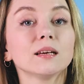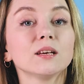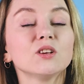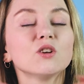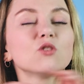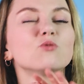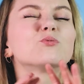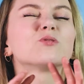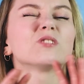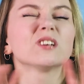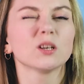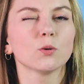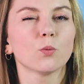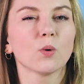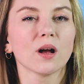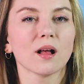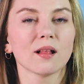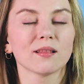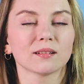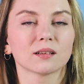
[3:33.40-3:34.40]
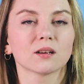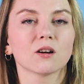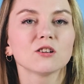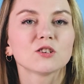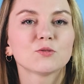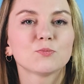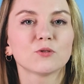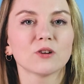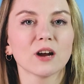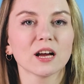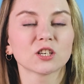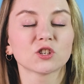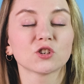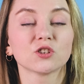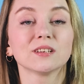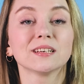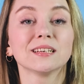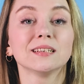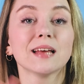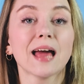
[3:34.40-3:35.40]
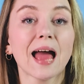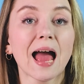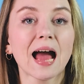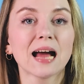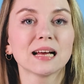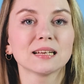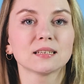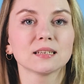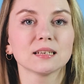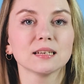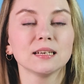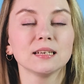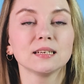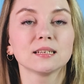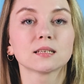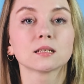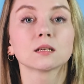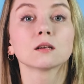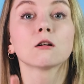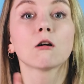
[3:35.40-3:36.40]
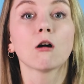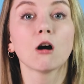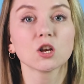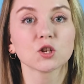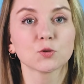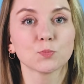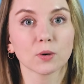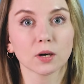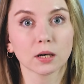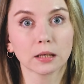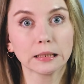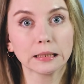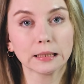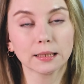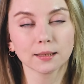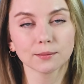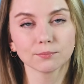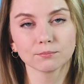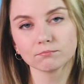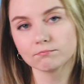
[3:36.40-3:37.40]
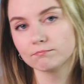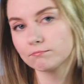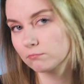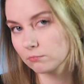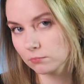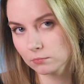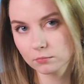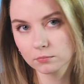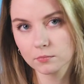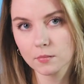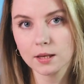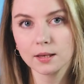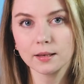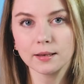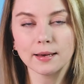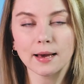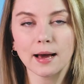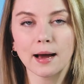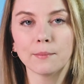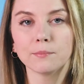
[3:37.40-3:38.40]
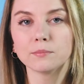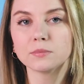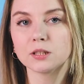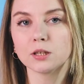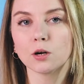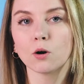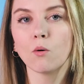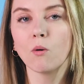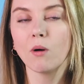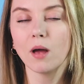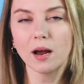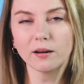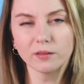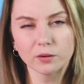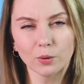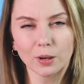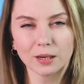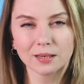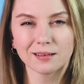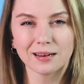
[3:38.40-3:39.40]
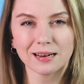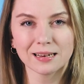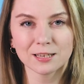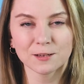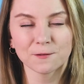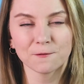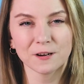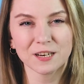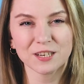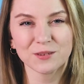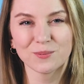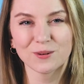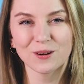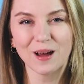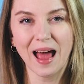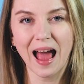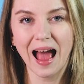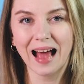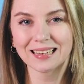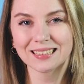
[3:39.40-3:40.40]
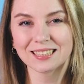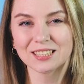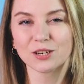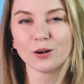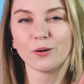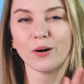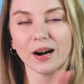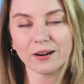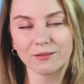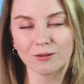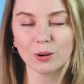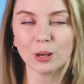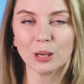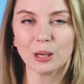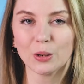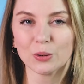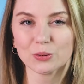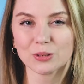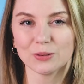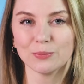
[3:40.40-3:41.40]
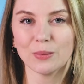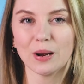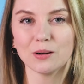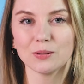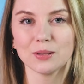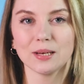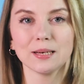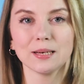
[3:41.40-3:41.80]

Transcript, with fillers: You know pretty well that cost per action in ads is cost per click. Yeah, so everyone does Facebook ads, so everyone knows about